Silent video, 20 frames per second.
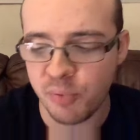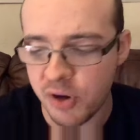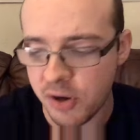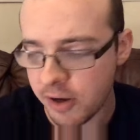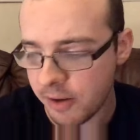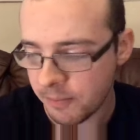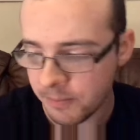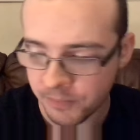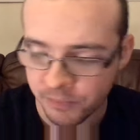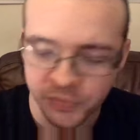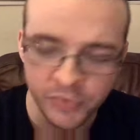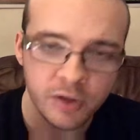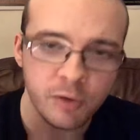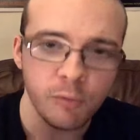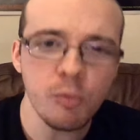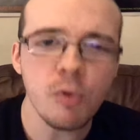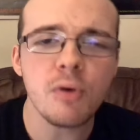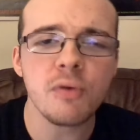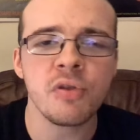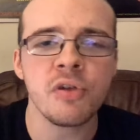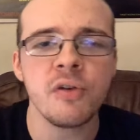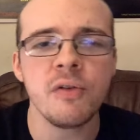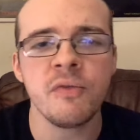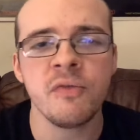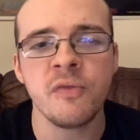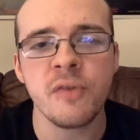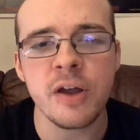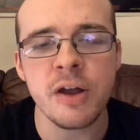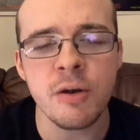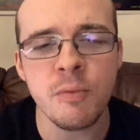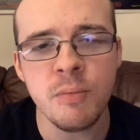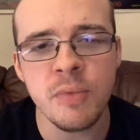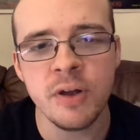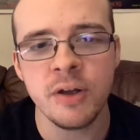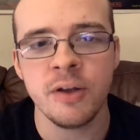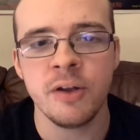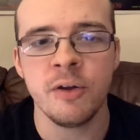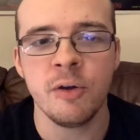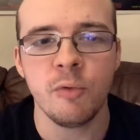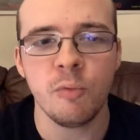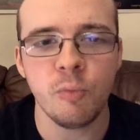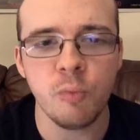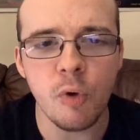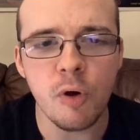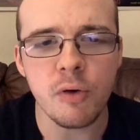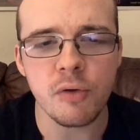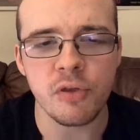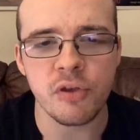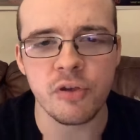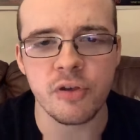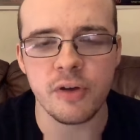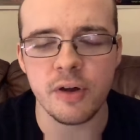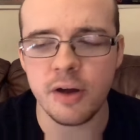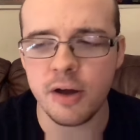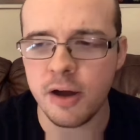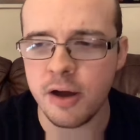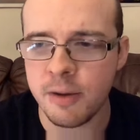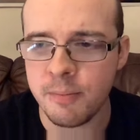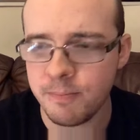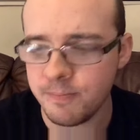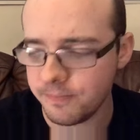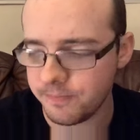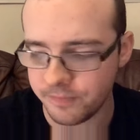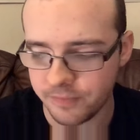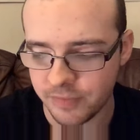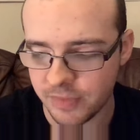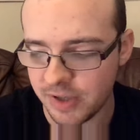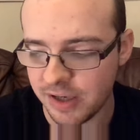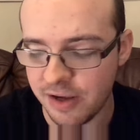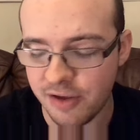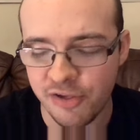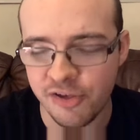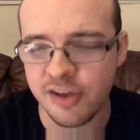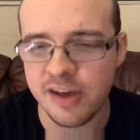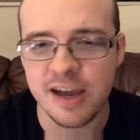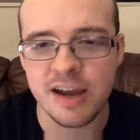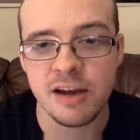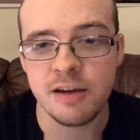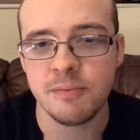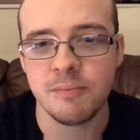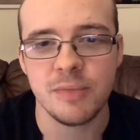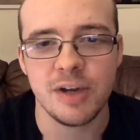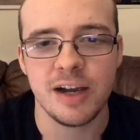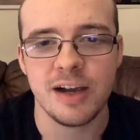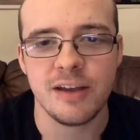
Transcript: But what a film, what a scene.